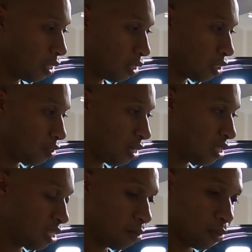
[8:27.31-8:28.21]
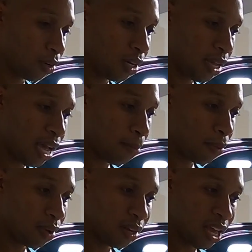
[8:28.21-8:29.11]
So I sent him a credit
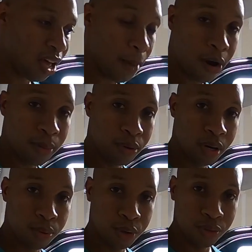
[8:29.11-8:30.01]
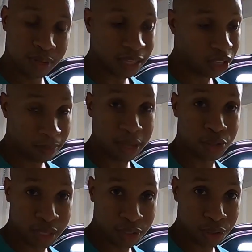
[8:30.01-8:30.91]
app. Now I'm already pre-approved. I built a map
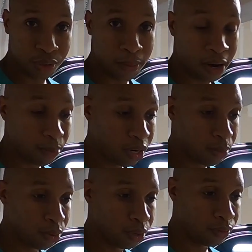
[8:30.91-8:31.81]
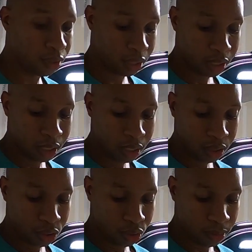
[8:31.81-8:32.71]
today too. I'm already pre-approved
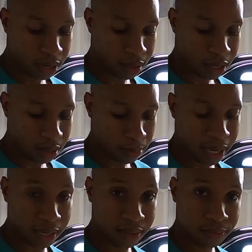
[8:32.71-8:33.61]
through my bank.